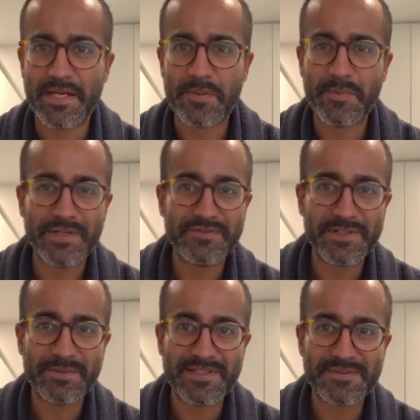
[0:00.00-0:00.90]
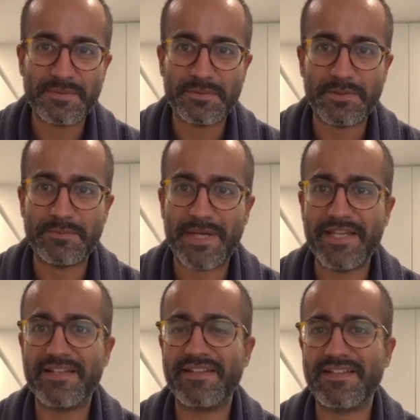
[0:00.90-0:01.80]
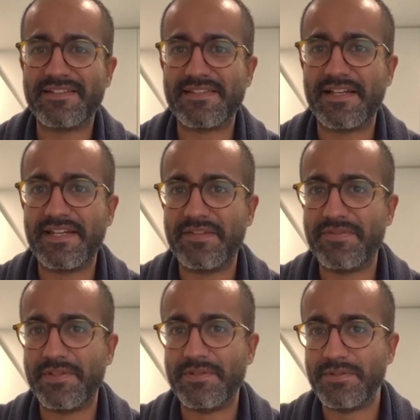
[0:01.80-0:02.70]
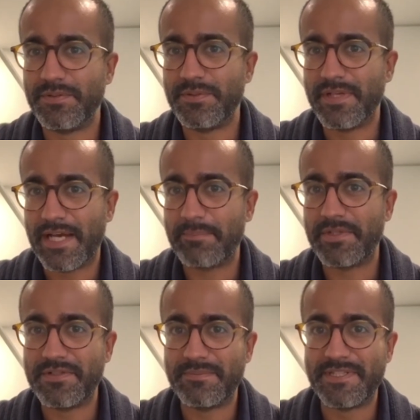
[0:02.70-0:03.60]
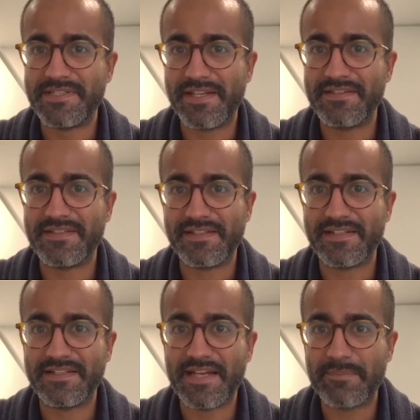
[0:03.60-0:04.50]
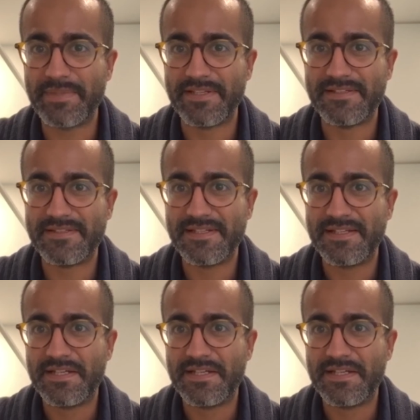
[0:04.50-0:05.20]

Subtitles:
One request we will make is that if you do happen to be changing any nappies,